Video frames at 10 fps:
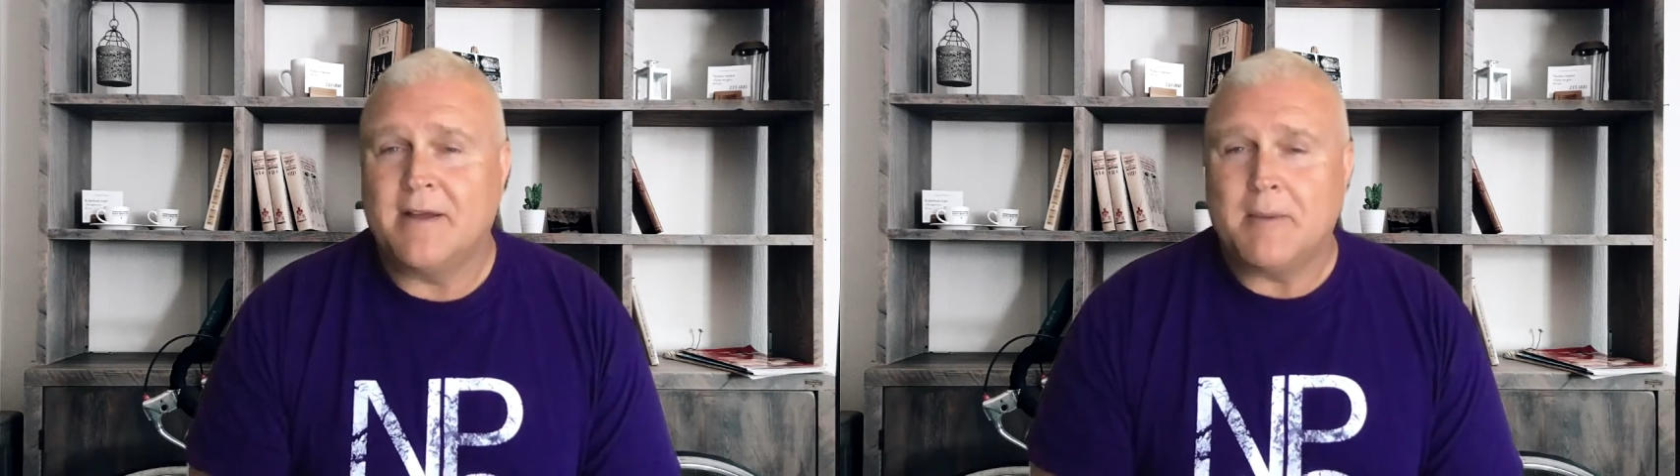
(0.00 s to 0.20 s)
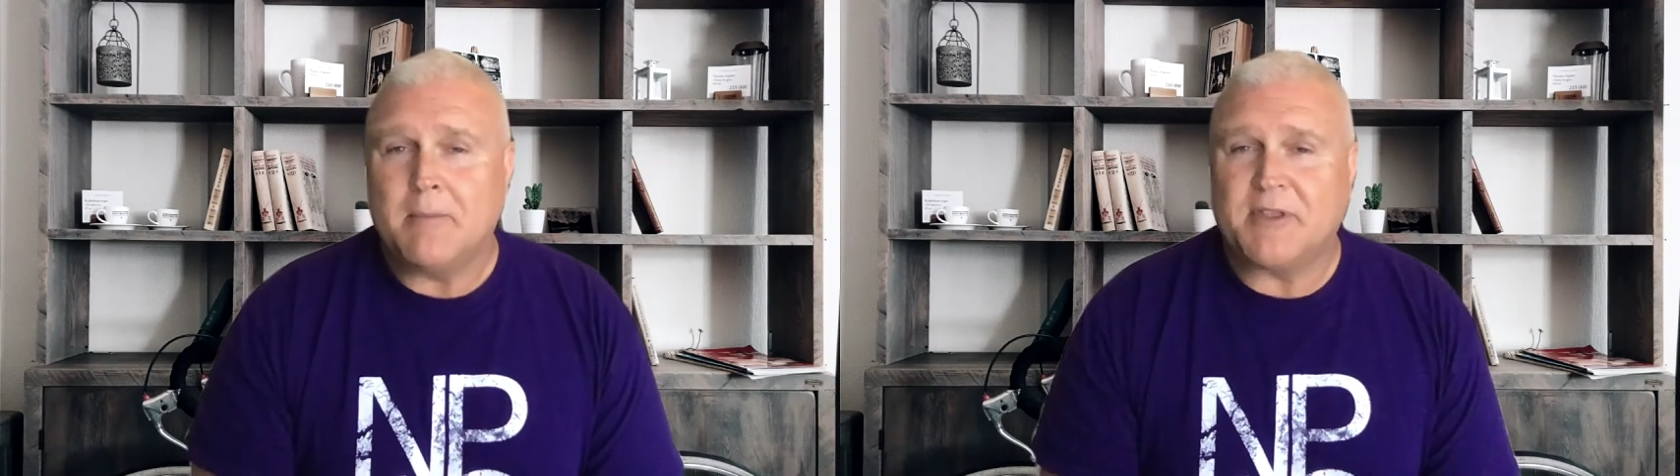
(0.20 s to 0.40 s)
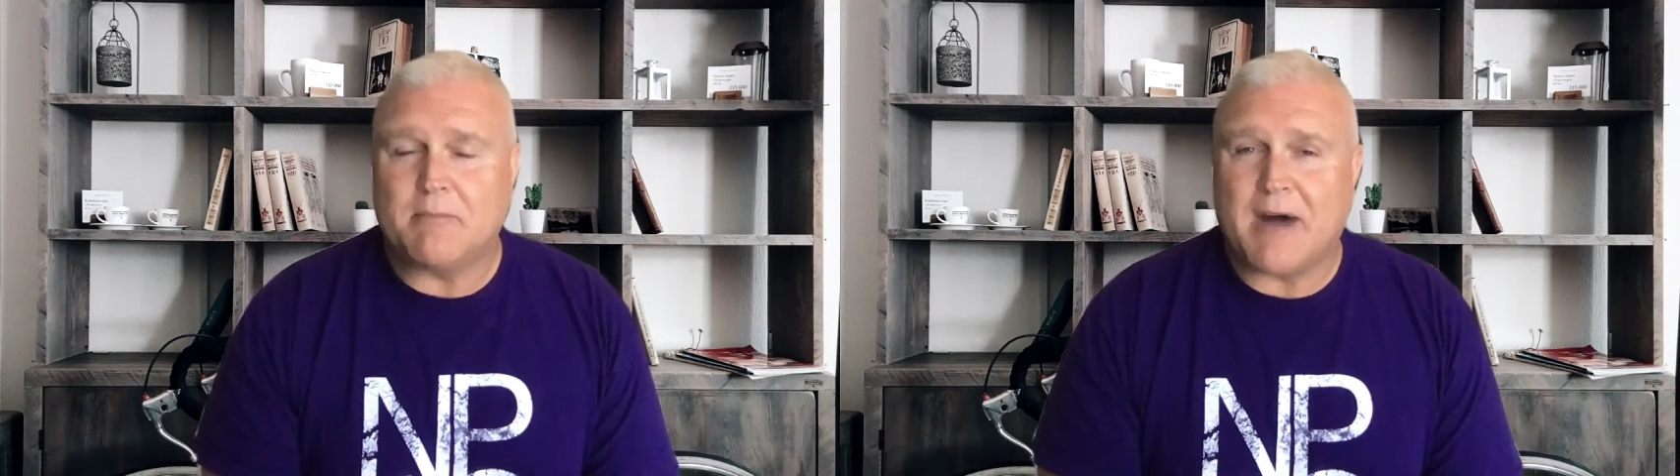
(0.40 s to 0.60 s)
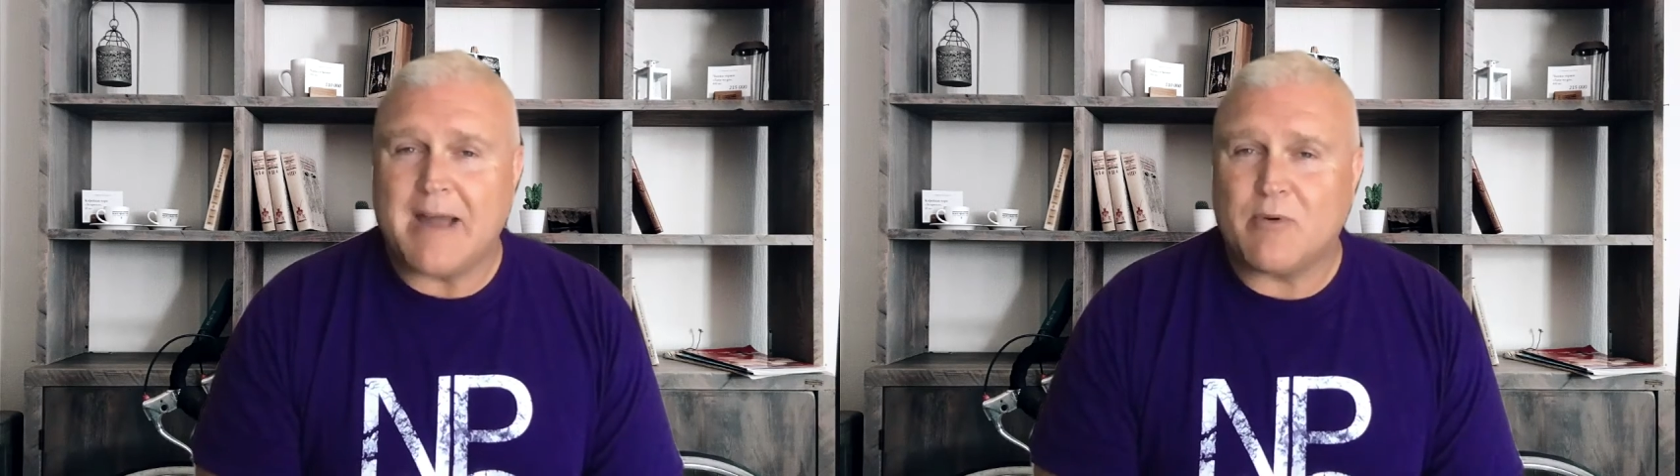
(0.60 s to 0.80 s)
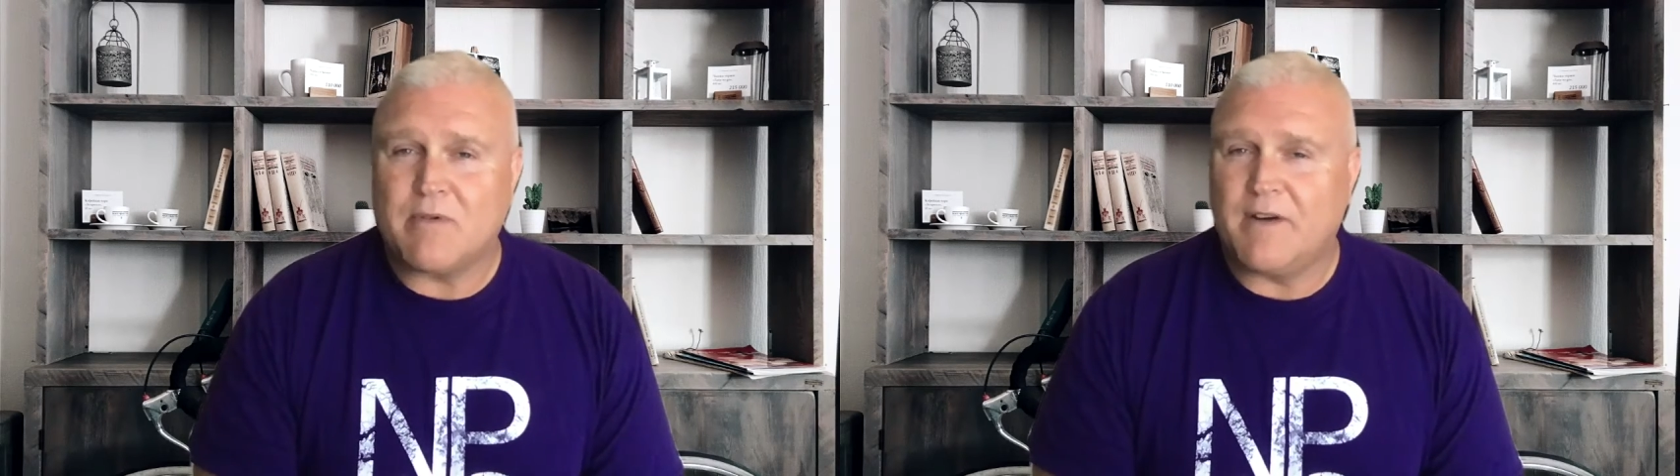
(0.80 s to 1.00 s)
But the
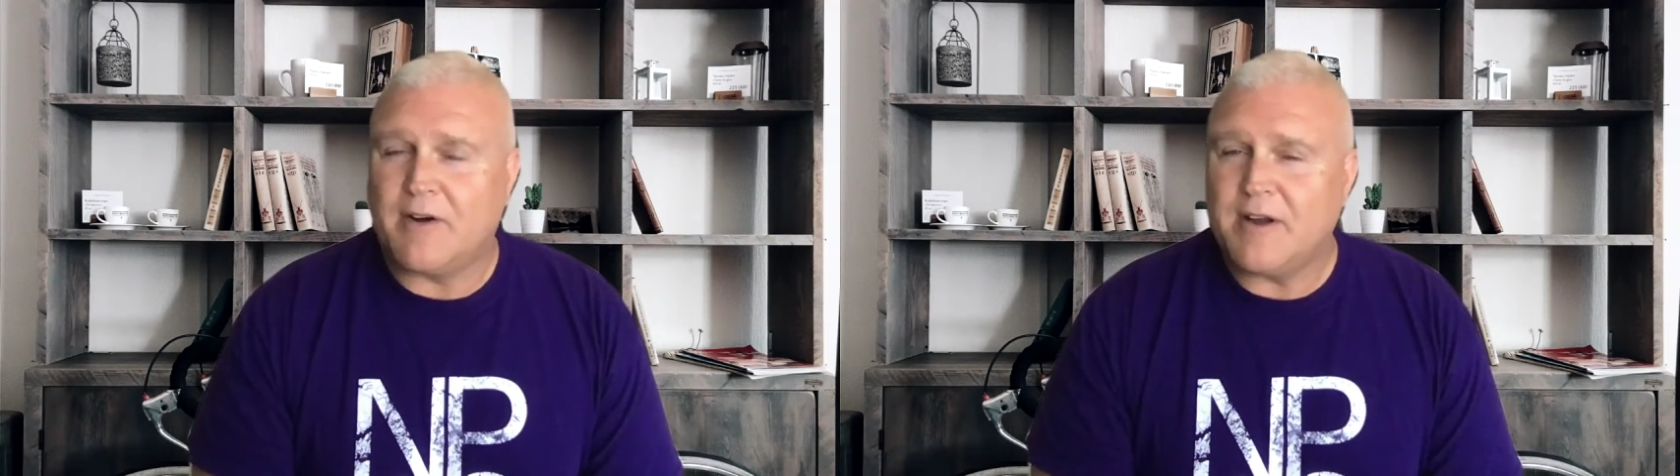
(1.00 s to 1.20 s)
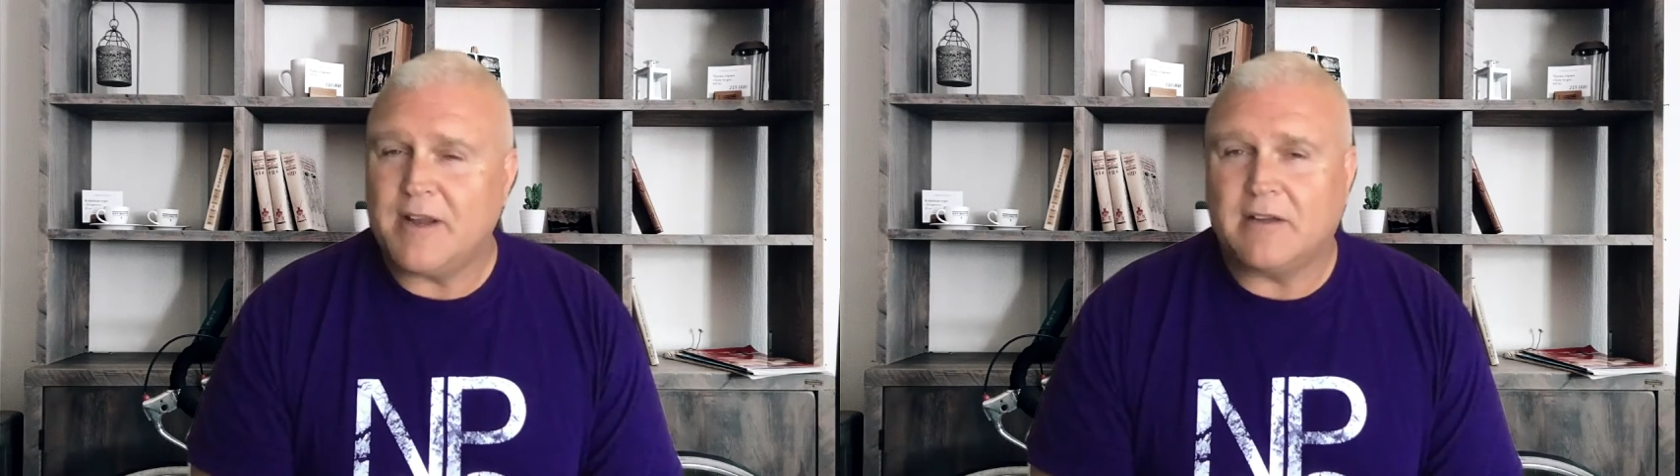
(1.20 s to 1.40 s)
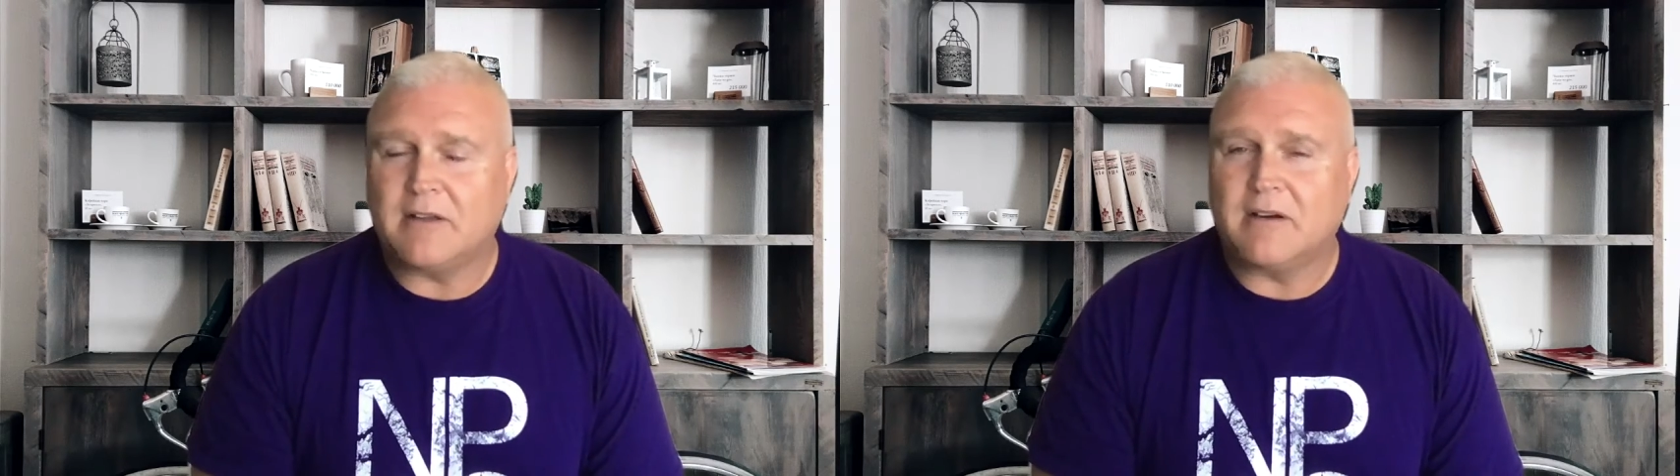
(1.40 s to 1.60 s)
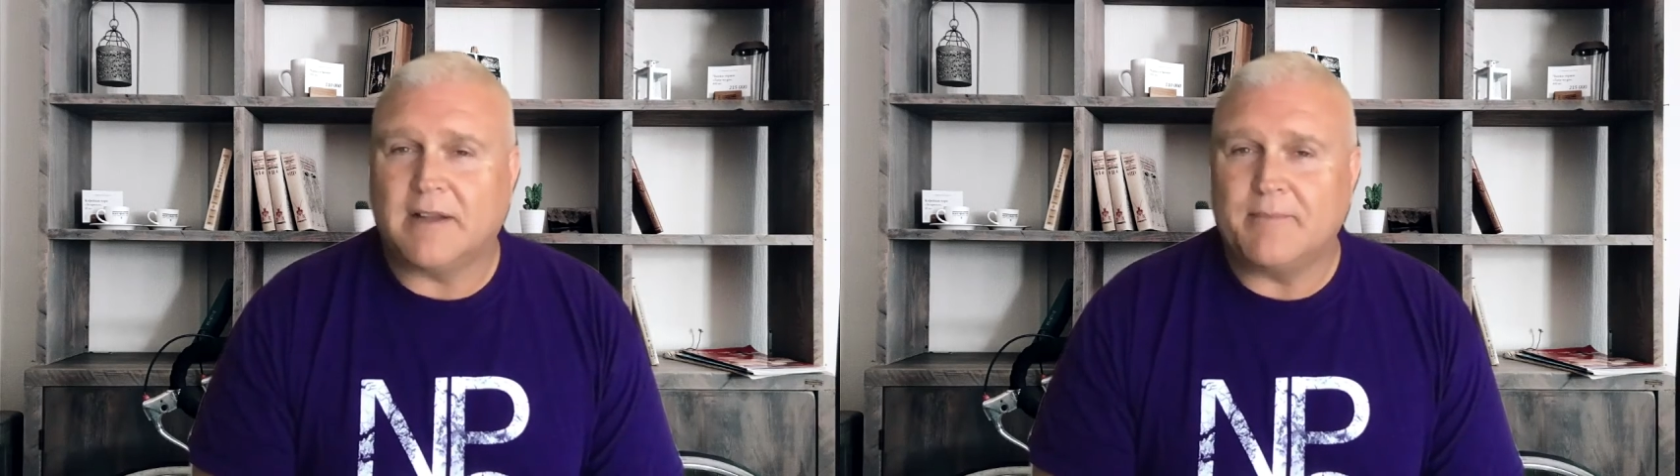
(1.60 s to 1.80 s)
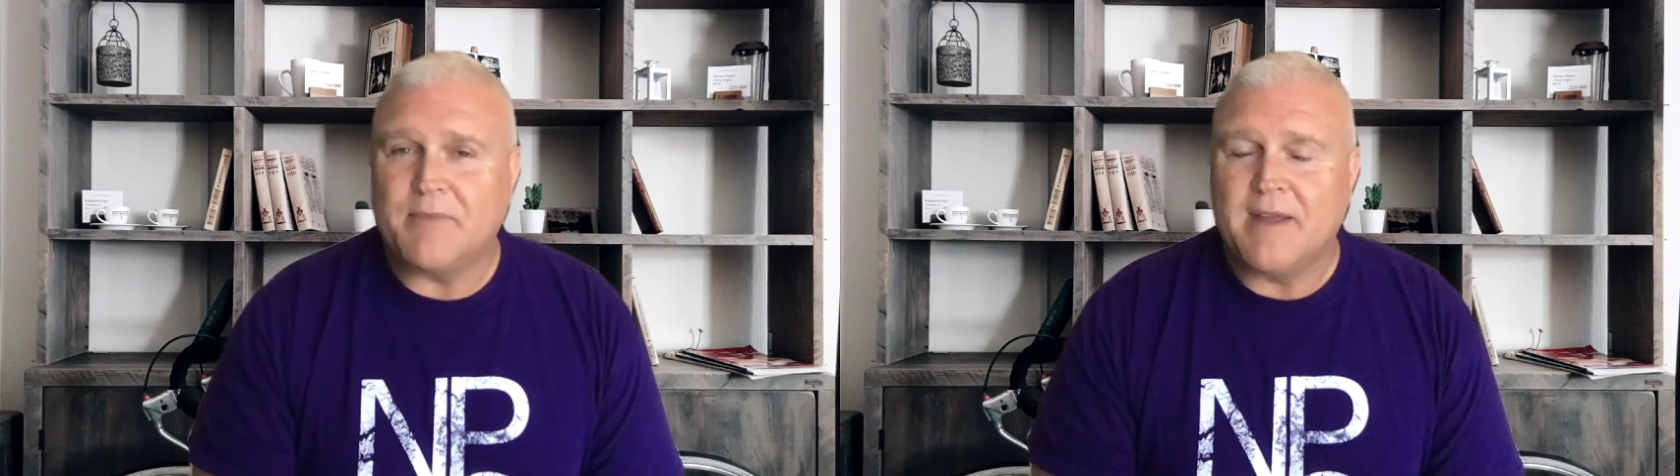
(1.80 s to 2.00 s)
Bible very
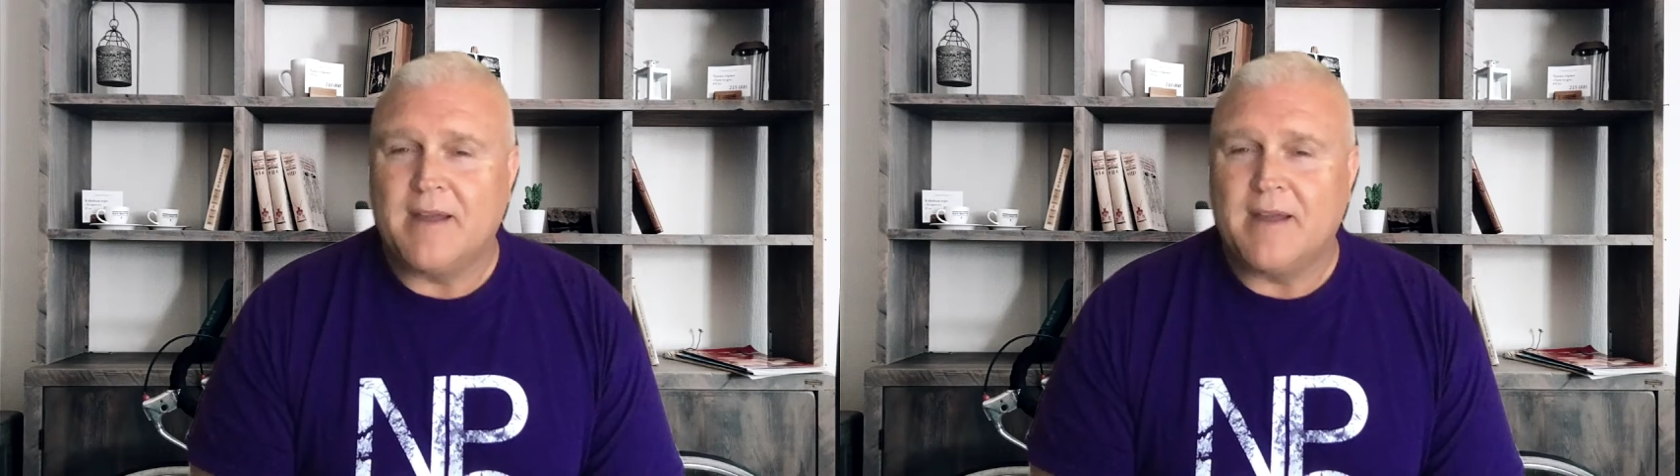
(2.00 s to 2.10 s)
clearly